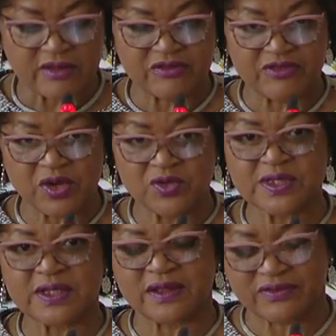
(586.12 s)
Fellow
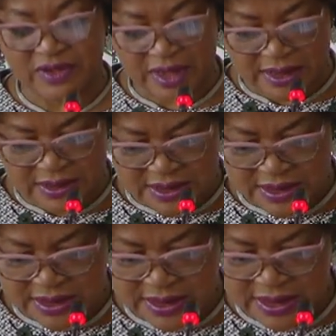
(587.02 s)
South
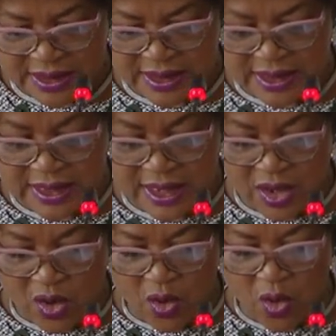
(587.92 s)
Africans,
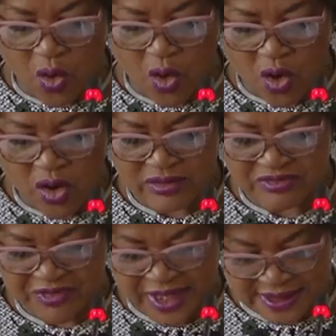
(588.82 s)
all
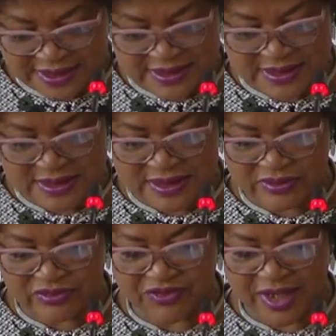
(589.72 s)
facts,
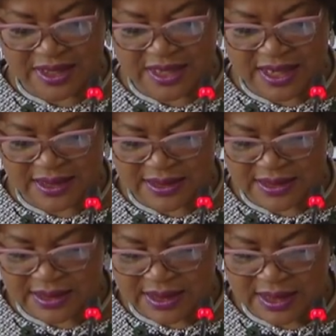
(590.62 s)

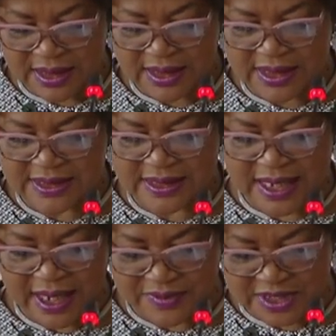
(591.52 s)
factors,
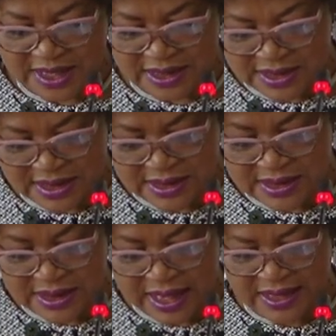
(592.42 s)

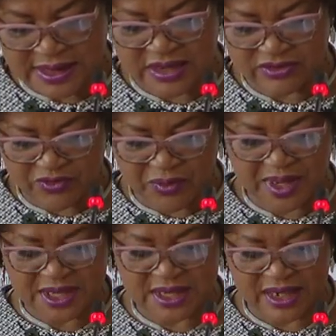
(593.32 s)
circumstances, and
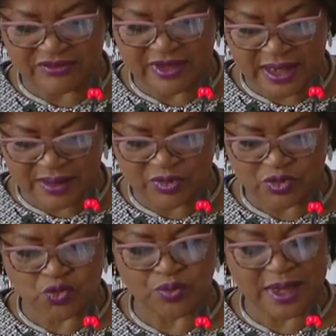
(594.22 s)
information
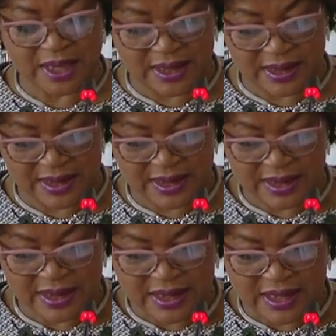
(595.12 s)
available to me
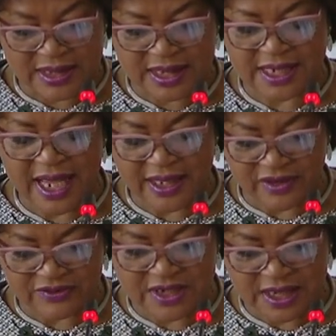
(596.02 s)
that I
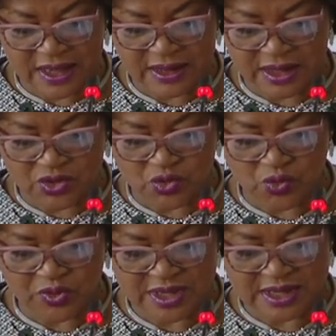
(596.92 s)
have taken into
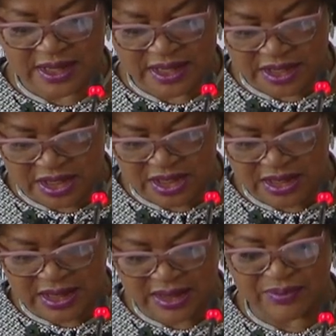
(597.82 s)

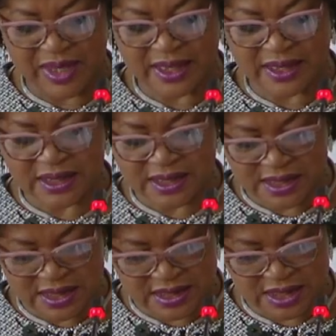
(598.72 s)
consideration in making
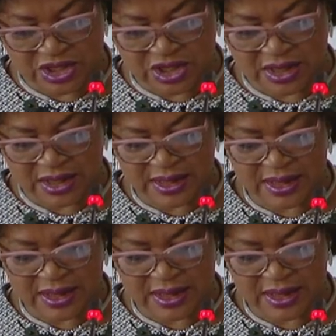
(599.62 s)
this decision